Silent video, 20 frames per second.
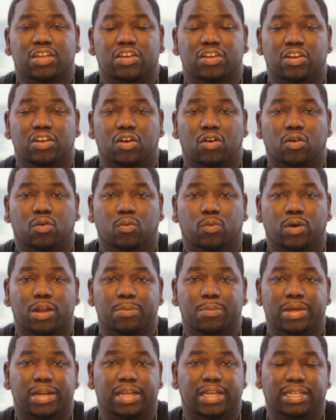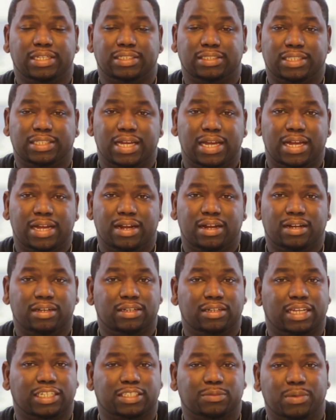1 minute he's
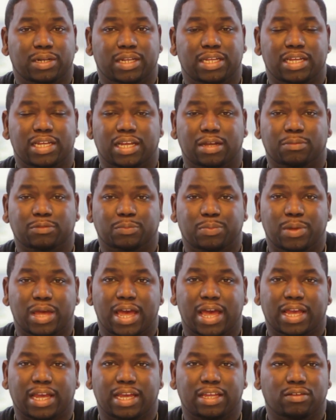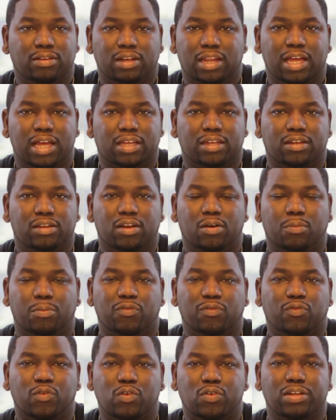there, next minute he comes back, and you're like,
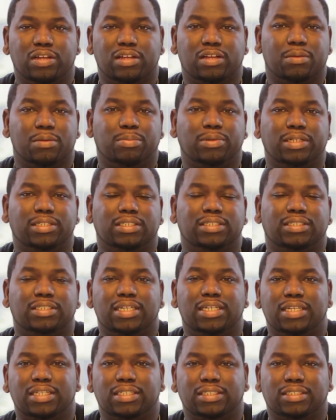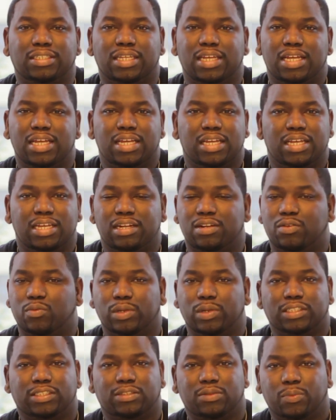before you complete the sentence, he done
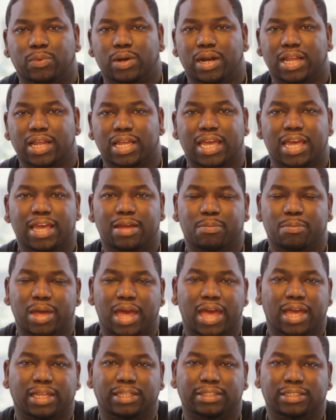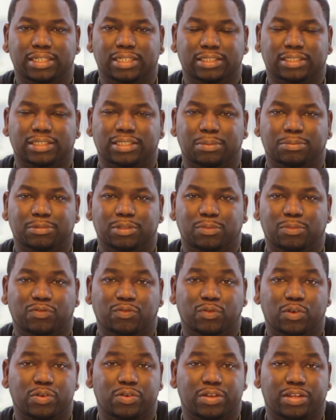went somewhere and came back and did something
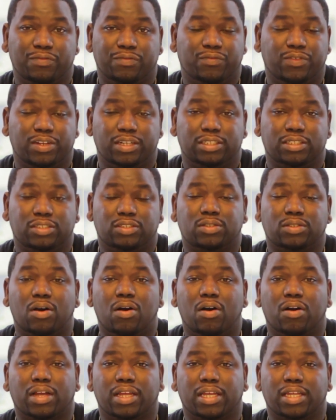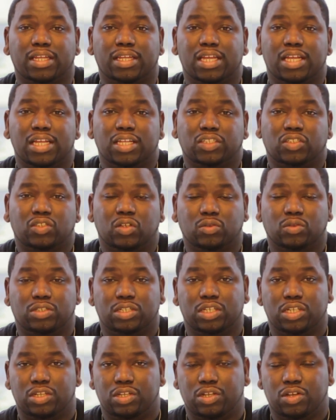before you can finish talking. So
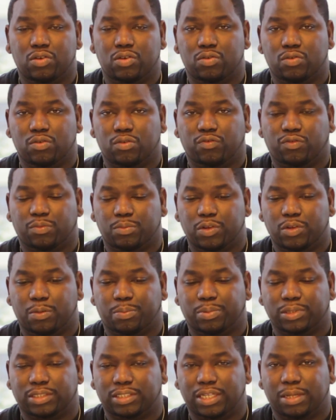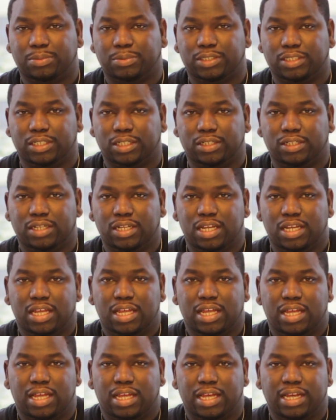to you, from your perception,
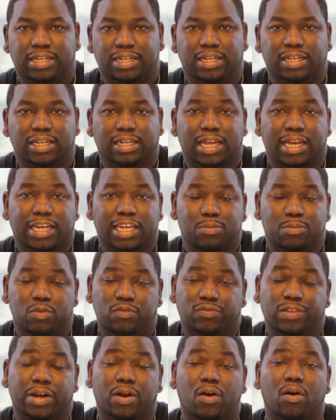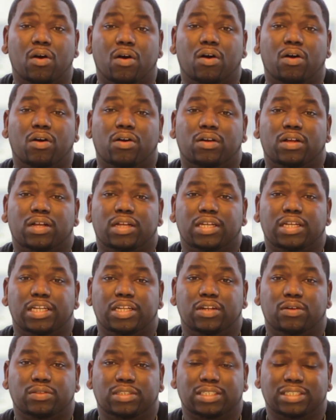it didn't look like he moved at all.
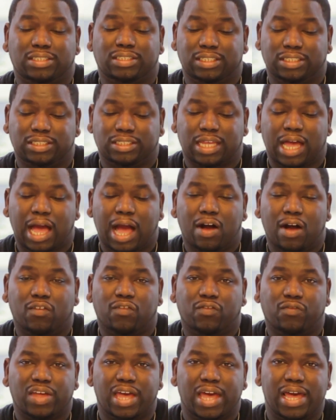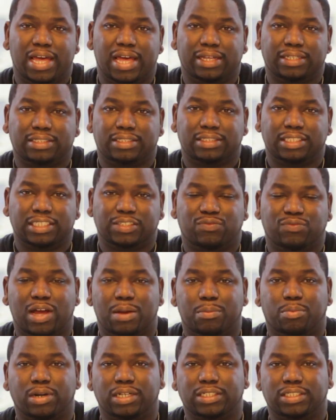This is how fast this
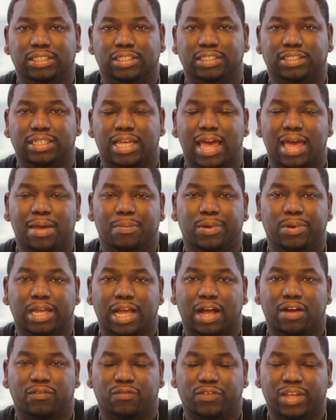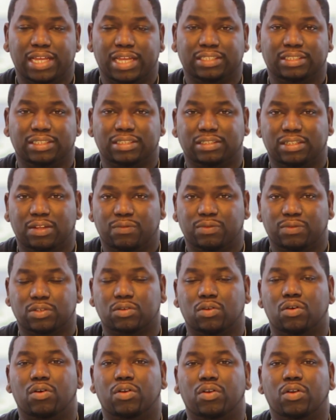vibration is happening, how fast this stuff is
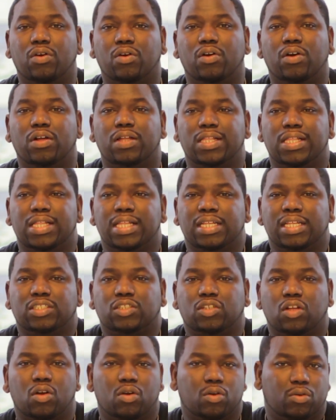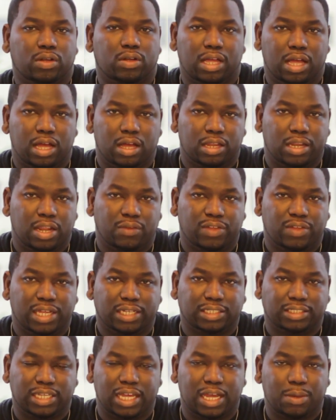going on. So another
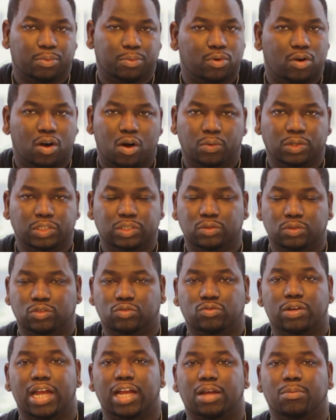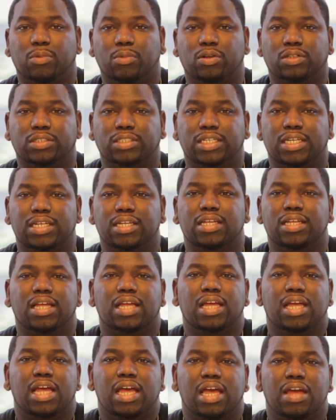example, always use Dragon Ball Z.
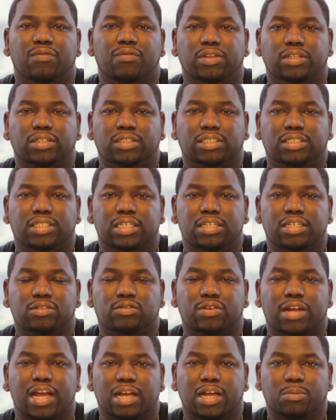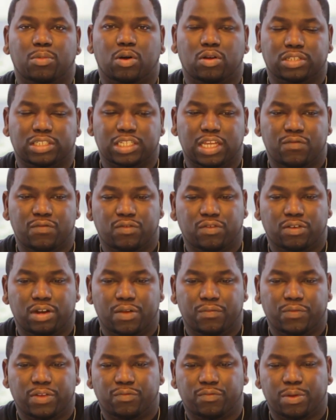If you've seen Dragon Ball Z,
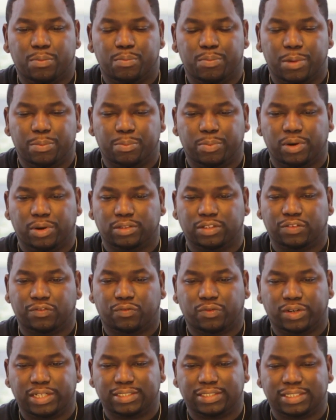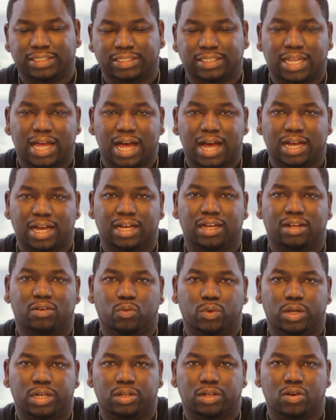if you remember the Frieza saga,
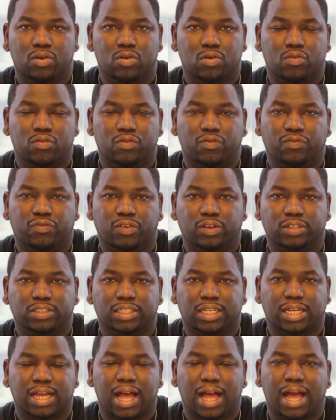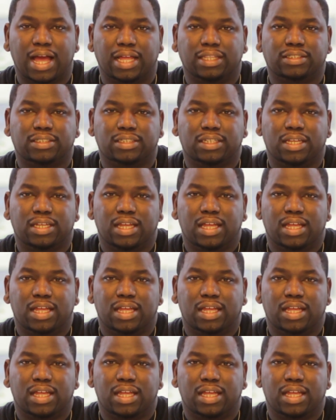when Goku first got